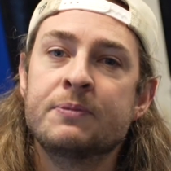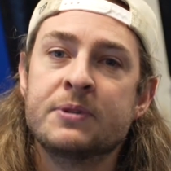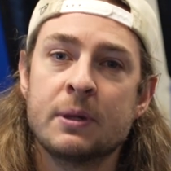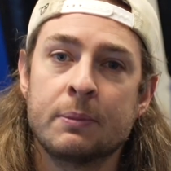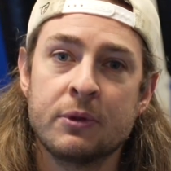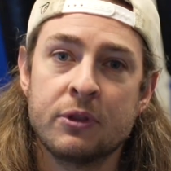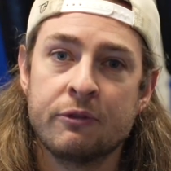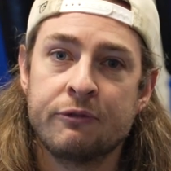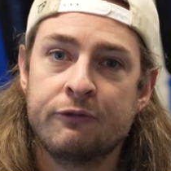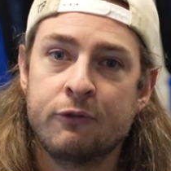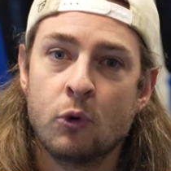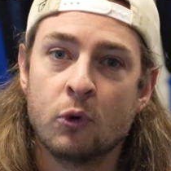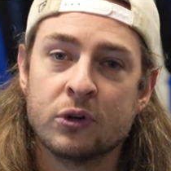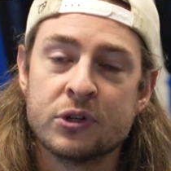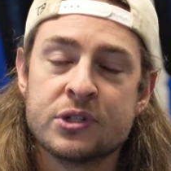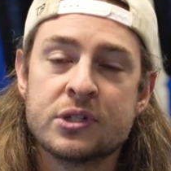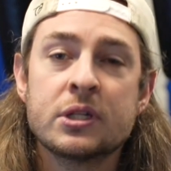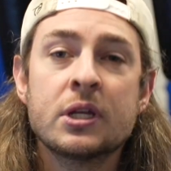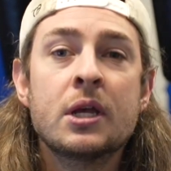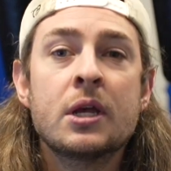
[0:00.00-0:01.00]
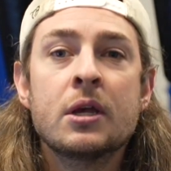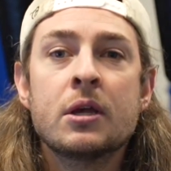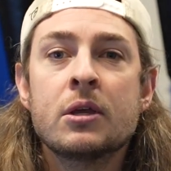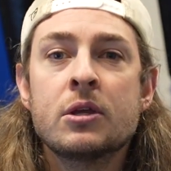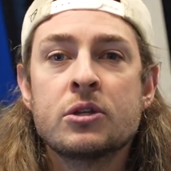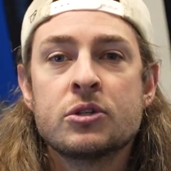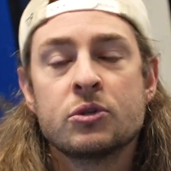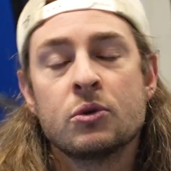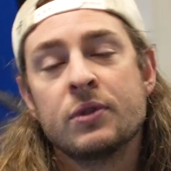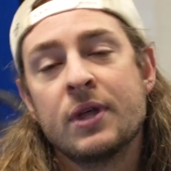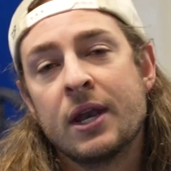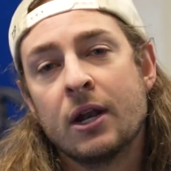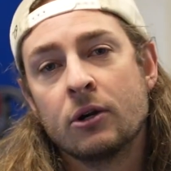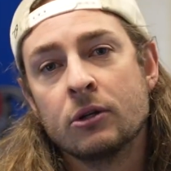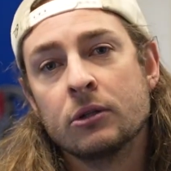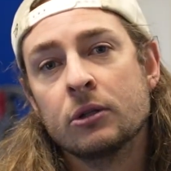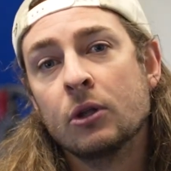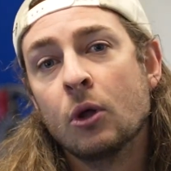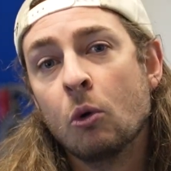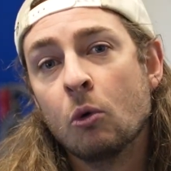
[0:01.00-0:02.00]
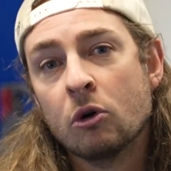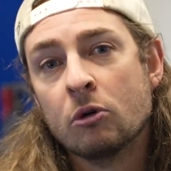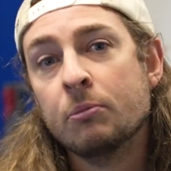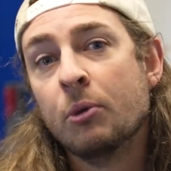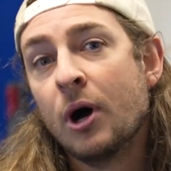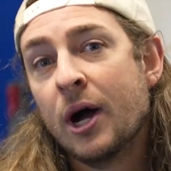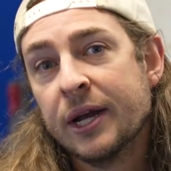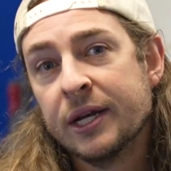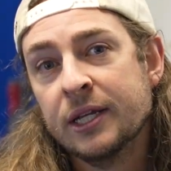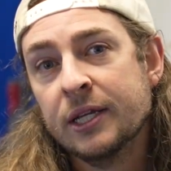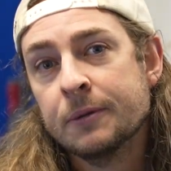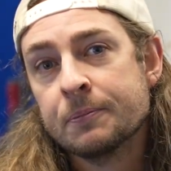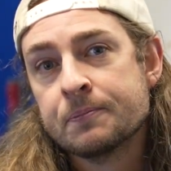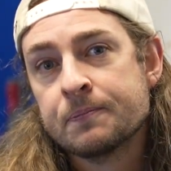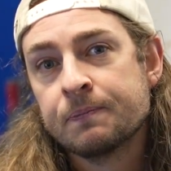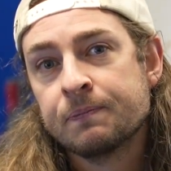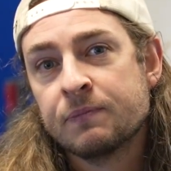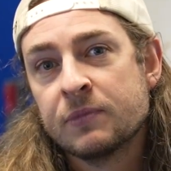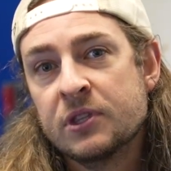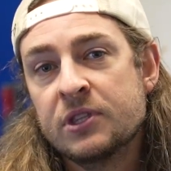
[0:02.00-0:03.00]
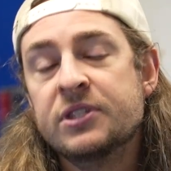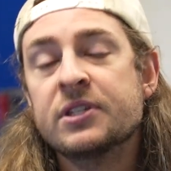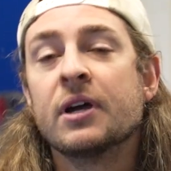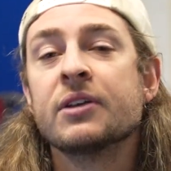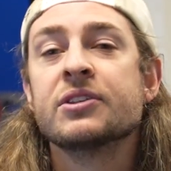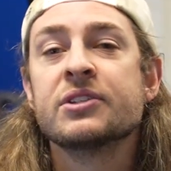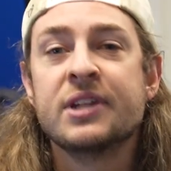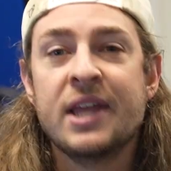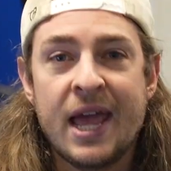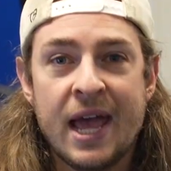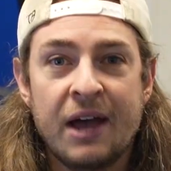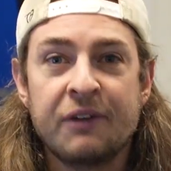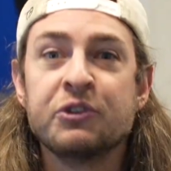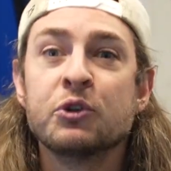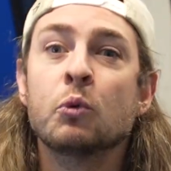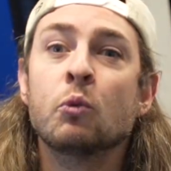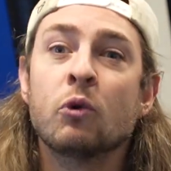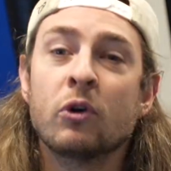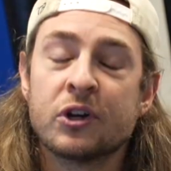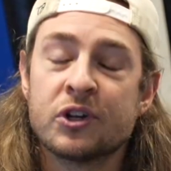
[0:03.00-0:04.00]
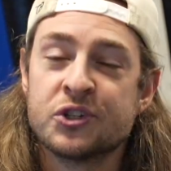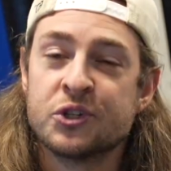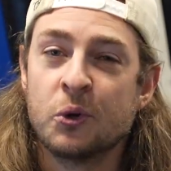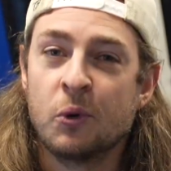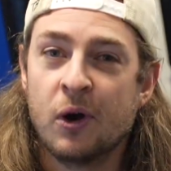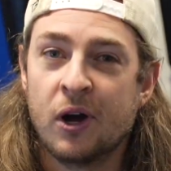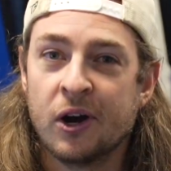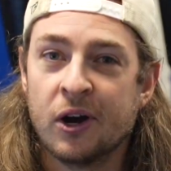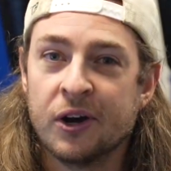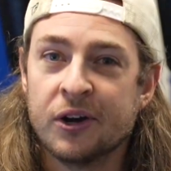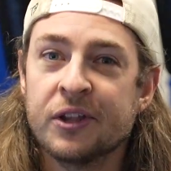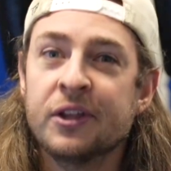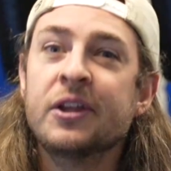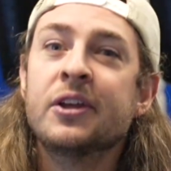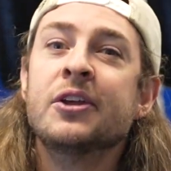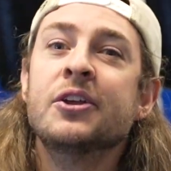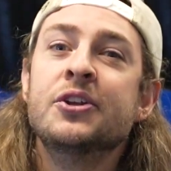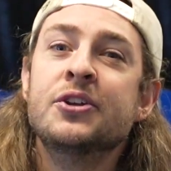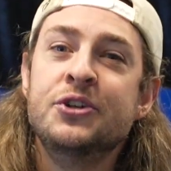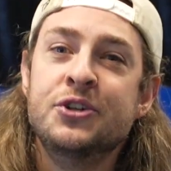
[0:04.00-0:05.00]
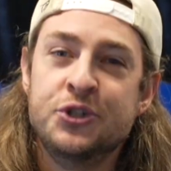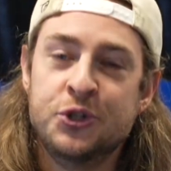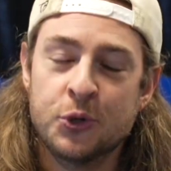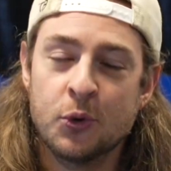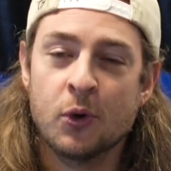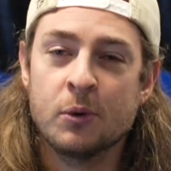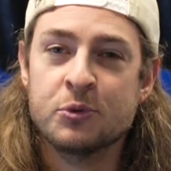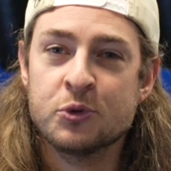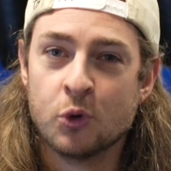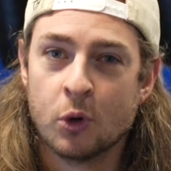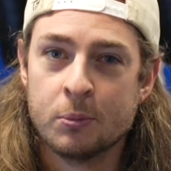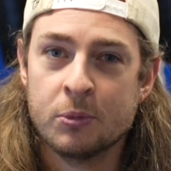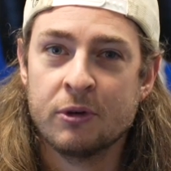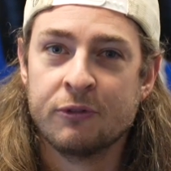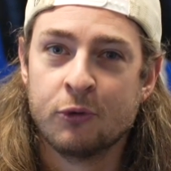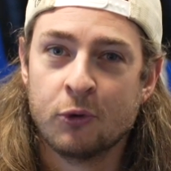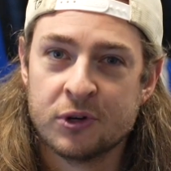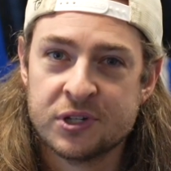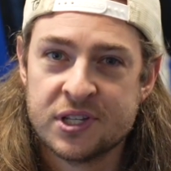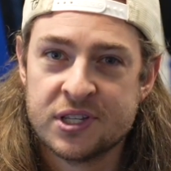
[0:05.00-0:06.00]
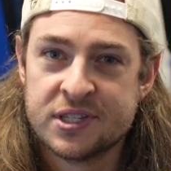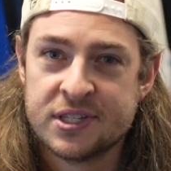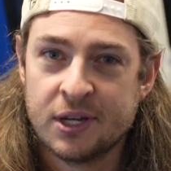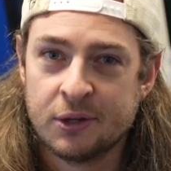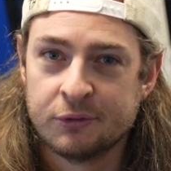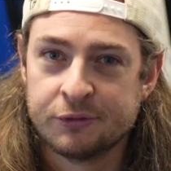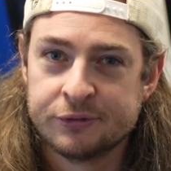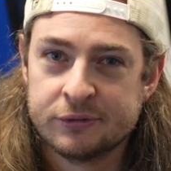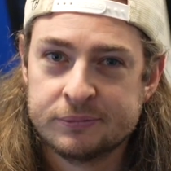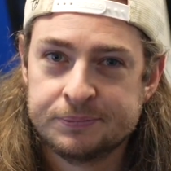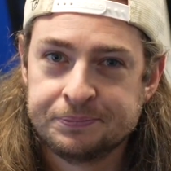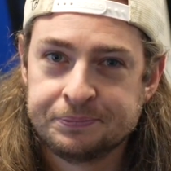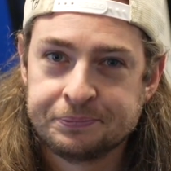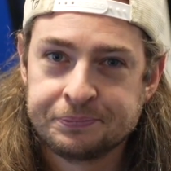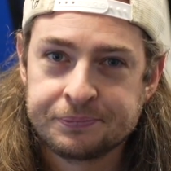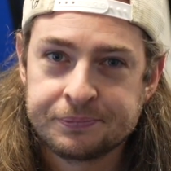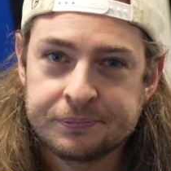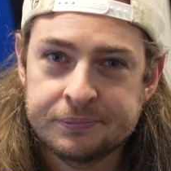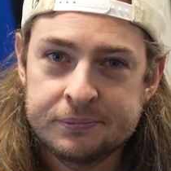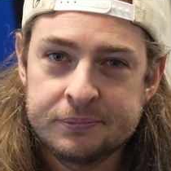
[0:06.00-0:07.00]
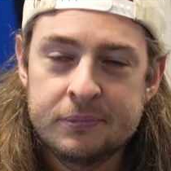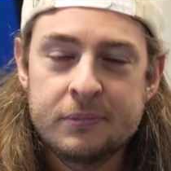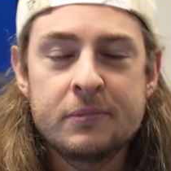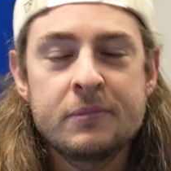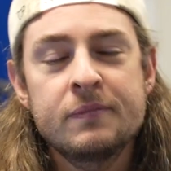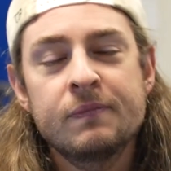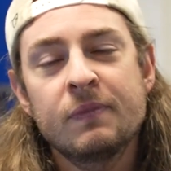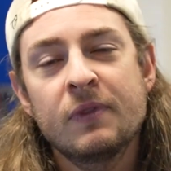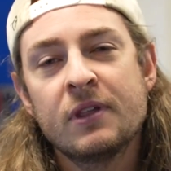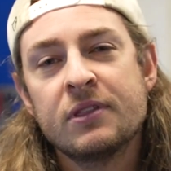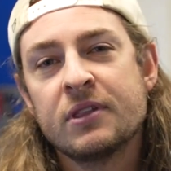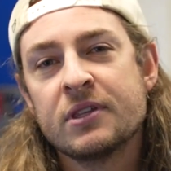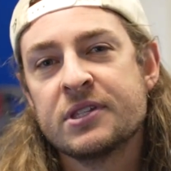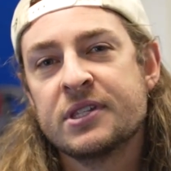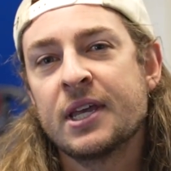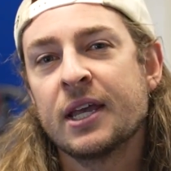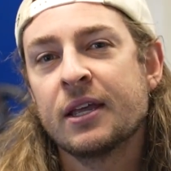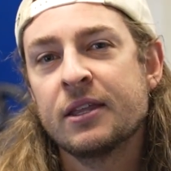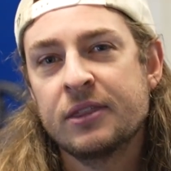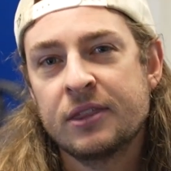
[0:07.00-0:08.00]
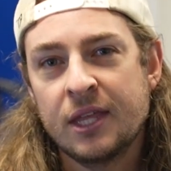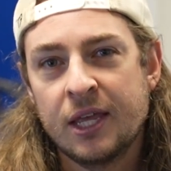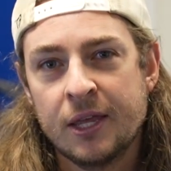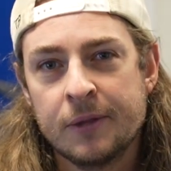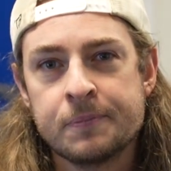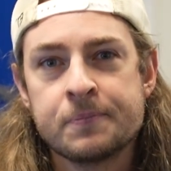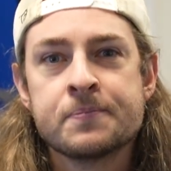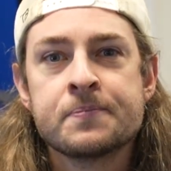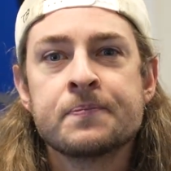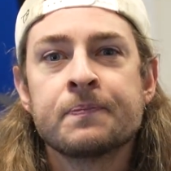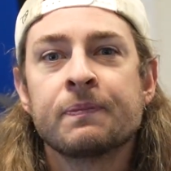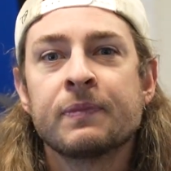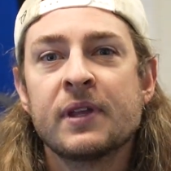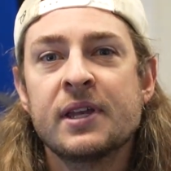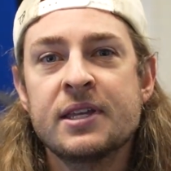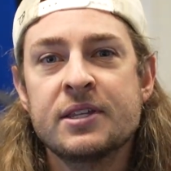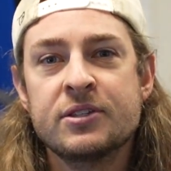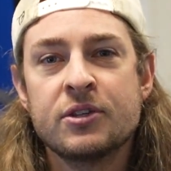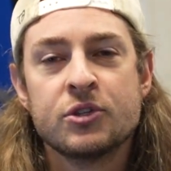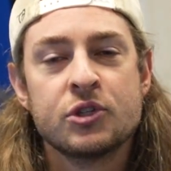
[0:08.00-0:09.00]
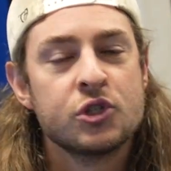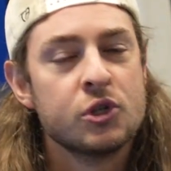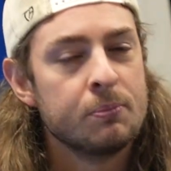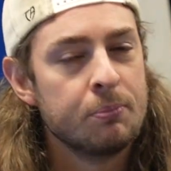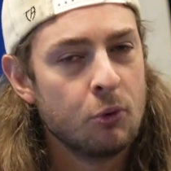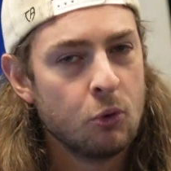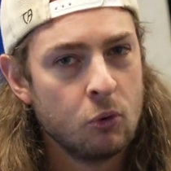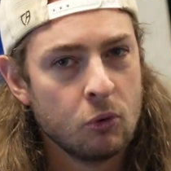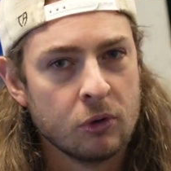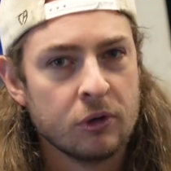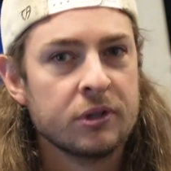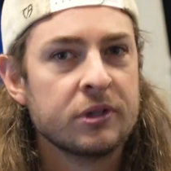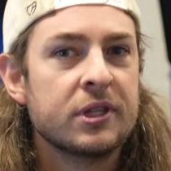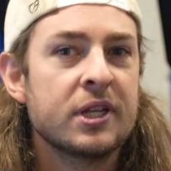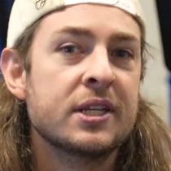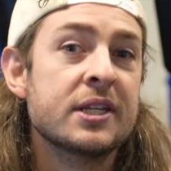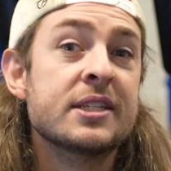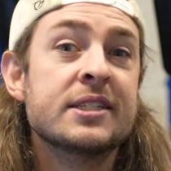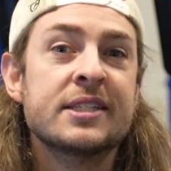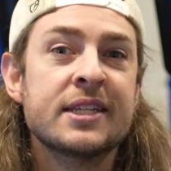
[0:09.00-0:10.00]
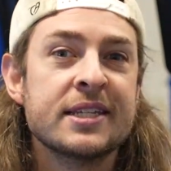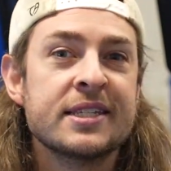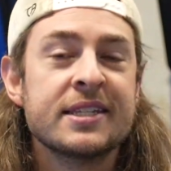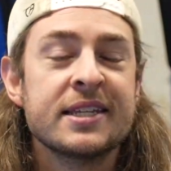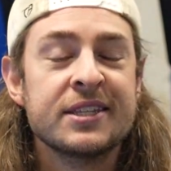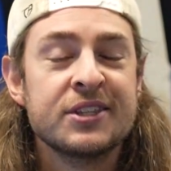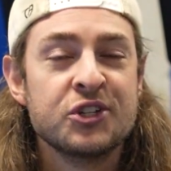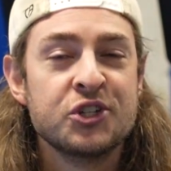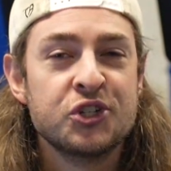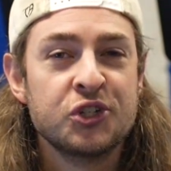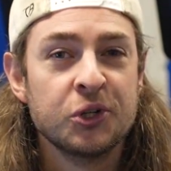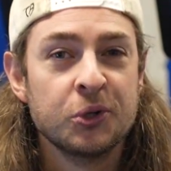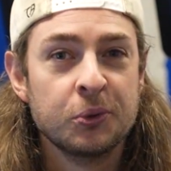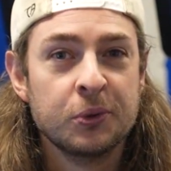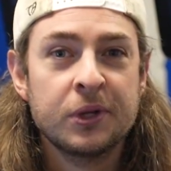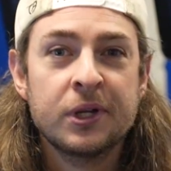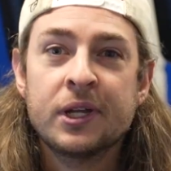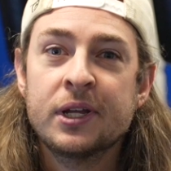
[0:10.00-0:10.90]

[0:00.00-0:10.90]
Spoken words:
some of the force so that our lower body doesn't have to work so hard to absorb the force itself. The second thing is the support that exists in the shoe.